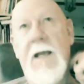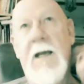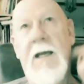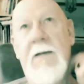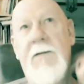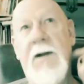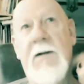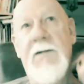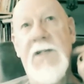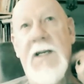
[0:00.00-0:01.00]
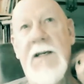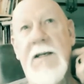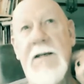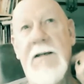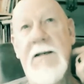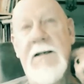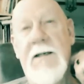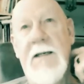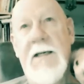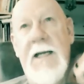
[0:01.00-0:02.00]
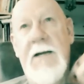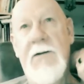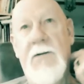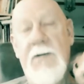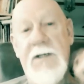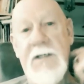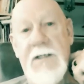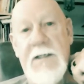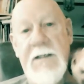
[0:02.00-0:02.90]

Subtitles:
and fear of sudden loud noises.